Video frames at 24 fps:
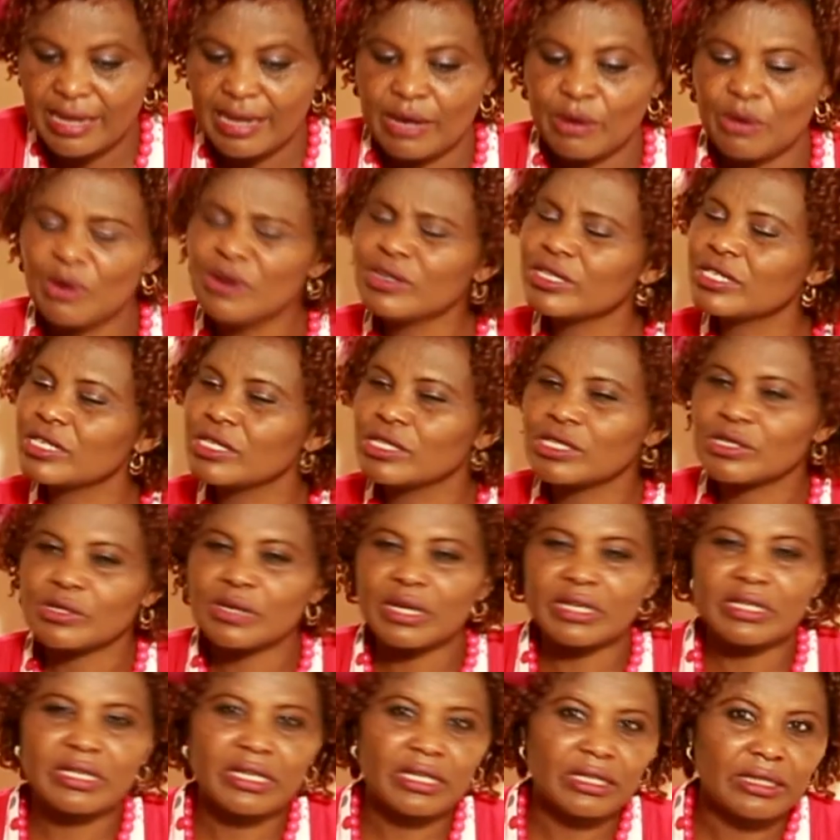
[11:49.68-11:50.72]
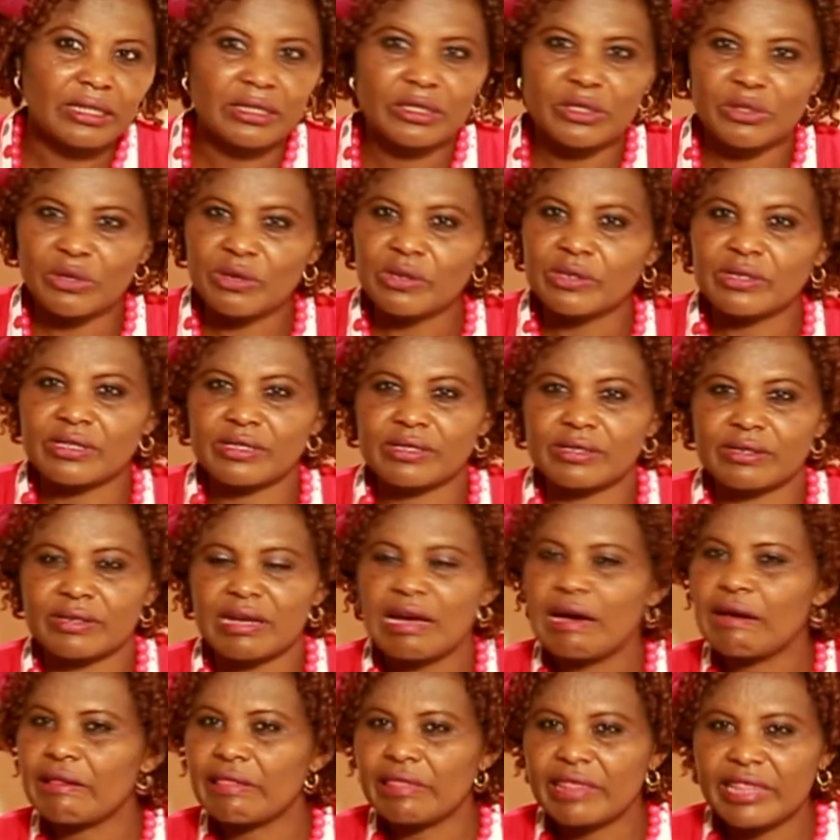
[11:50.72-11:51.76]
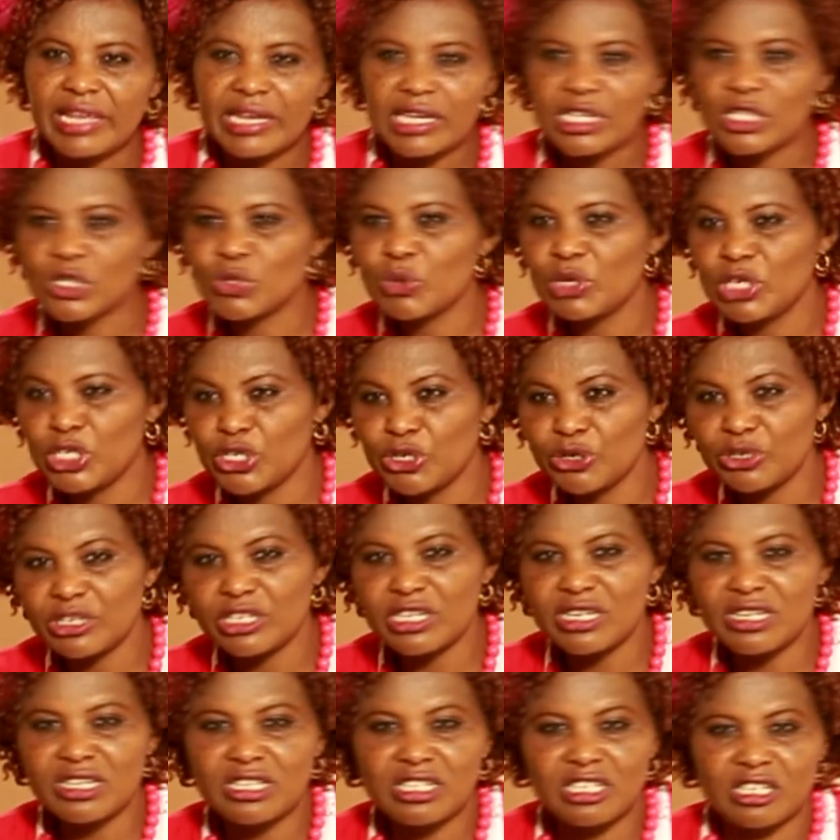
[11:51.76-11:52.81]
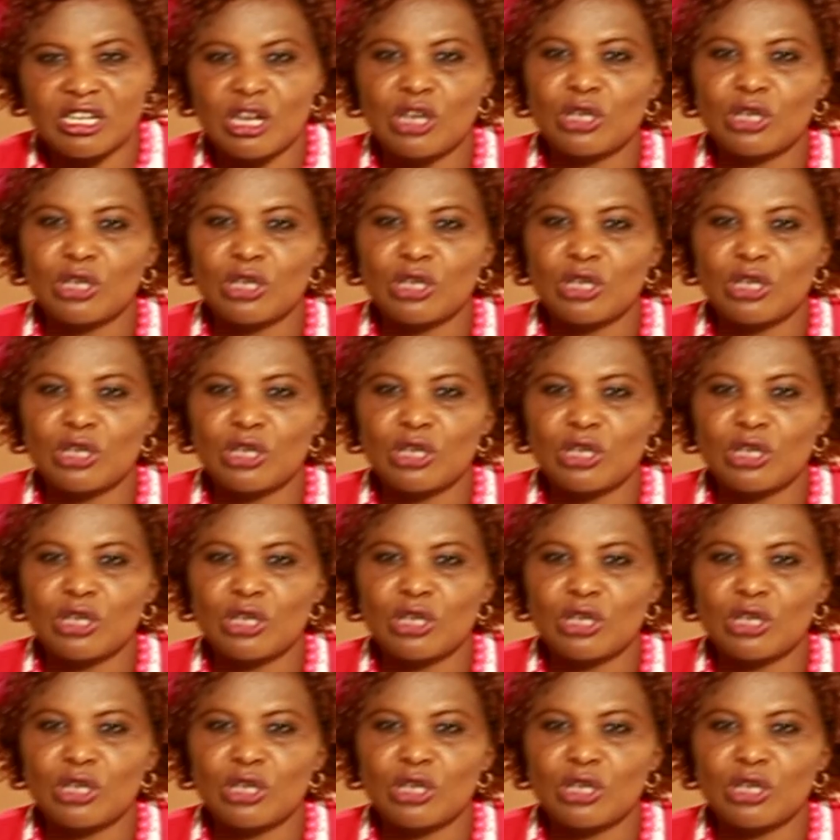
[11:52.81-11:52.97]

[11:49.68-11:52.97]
What is your daily dose? Things which you need